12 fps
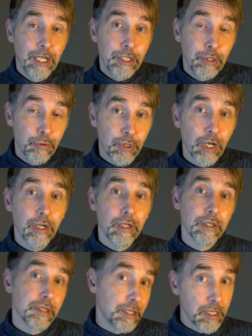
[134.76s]
You
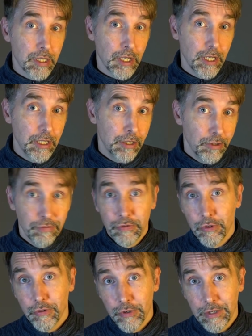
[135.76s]
can't sustain
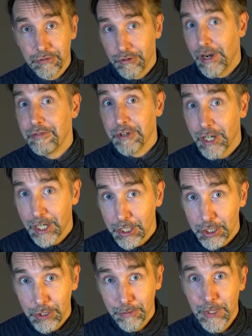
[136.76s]
euphoria forever,
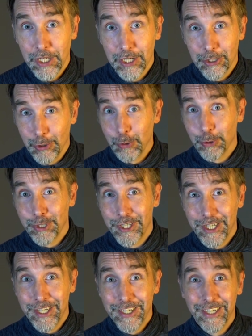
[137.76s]
you'd be
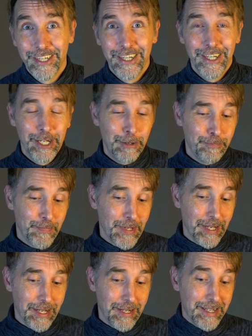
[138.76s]
exhausted.
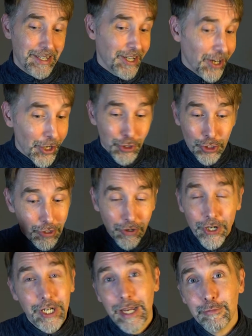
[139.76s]
And our
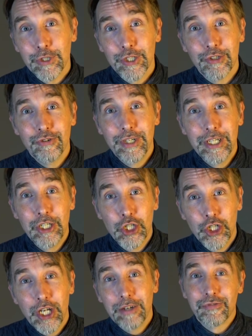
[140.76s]
neurochemistry
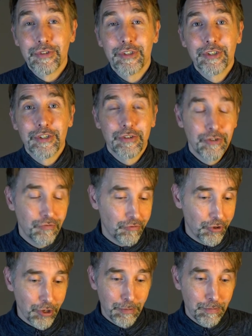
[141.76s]
shifts
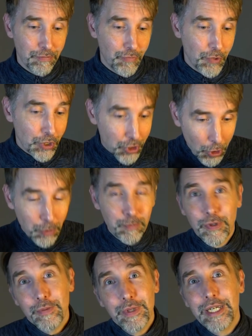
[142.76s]
from the
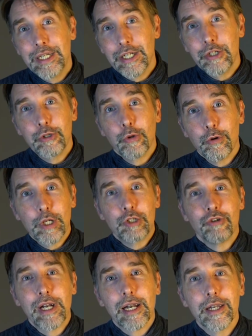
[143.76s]
dopamine and
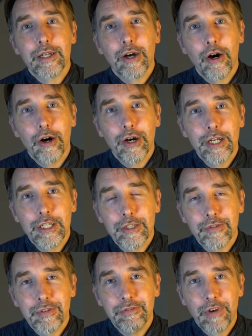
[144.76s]
noradrenaline highs
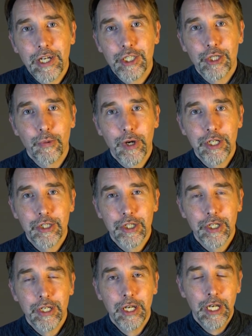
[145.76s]
of
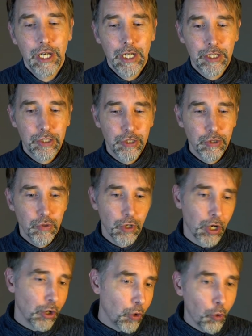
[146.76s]
infatuation to
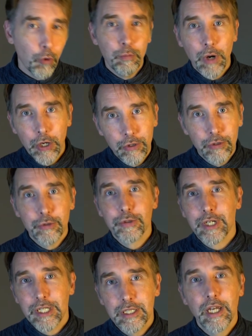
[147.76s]
a hormonal
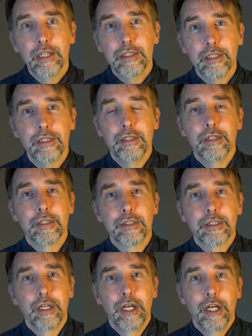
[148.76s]

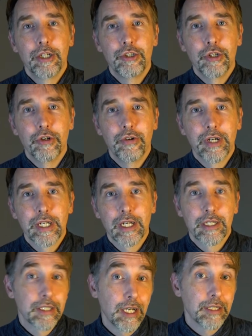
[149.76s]
contentedness during
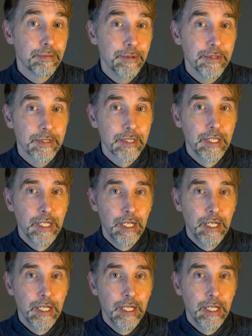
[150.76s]
attachment.